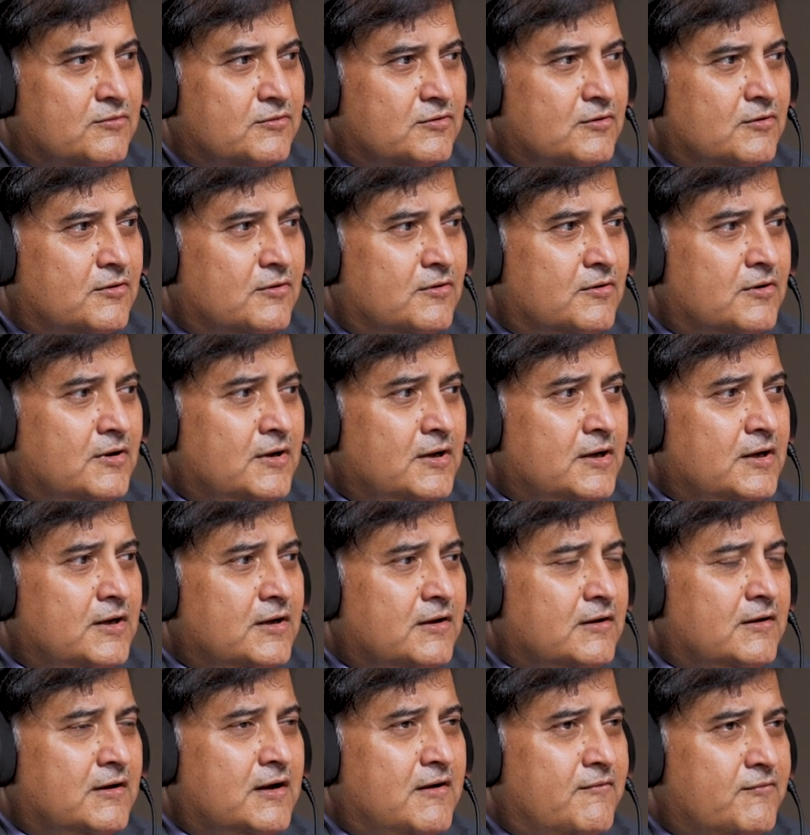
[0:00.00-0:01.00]
So
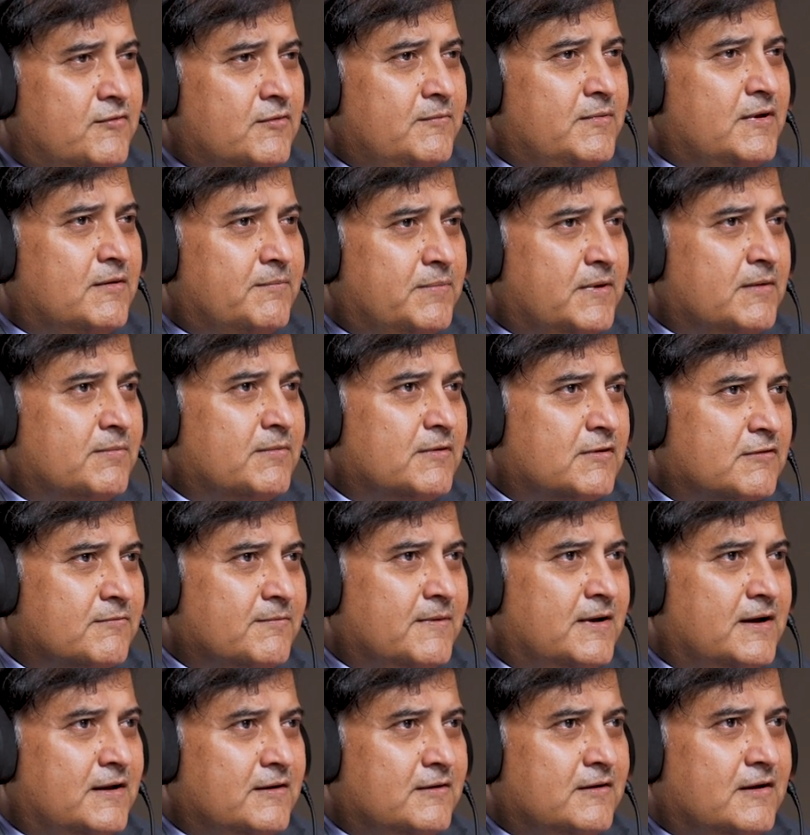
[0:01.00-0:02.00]
you have to be a people's
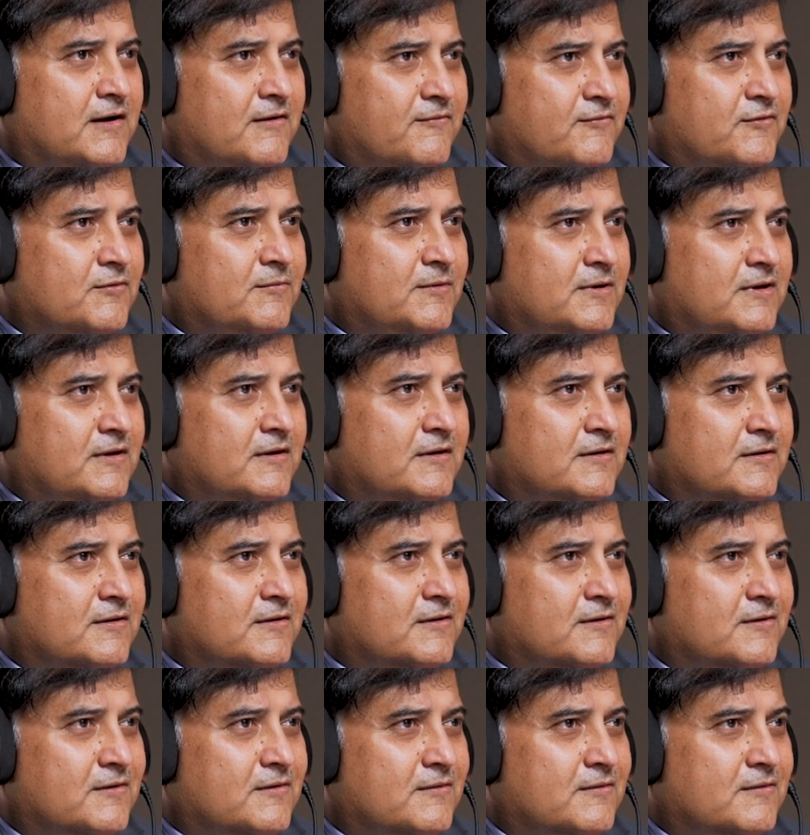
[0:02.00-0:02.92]
man. You have to be,